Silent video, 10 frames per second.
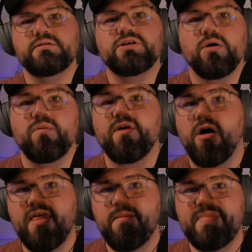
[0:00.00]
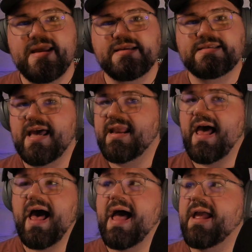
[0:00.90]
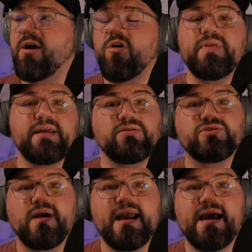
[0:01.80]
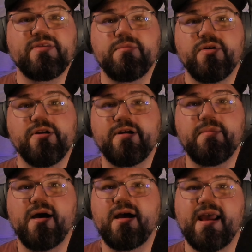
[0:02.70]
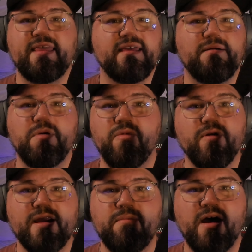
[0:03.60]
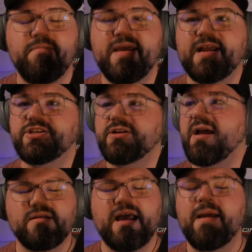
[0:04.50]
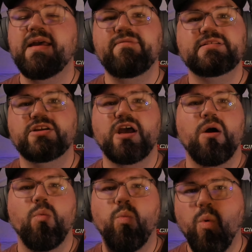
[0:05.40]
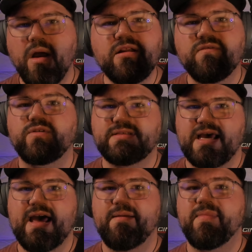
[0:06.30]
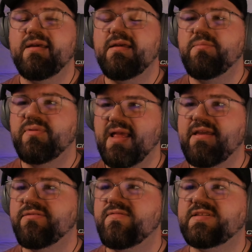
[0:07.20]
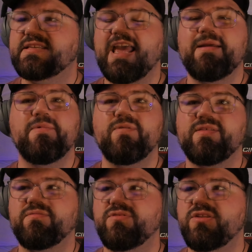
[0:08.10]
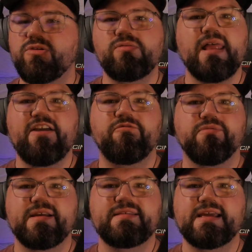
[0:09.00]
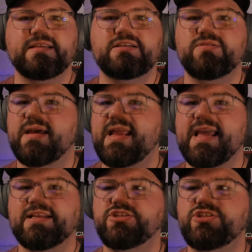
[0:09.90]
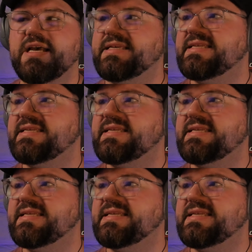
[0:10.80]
with all that being said, I hope that you try out the Moguri Mod and the Memoria Mod Manager. I'm having such a wonderful time playing through this game with new life breathed into it. It's just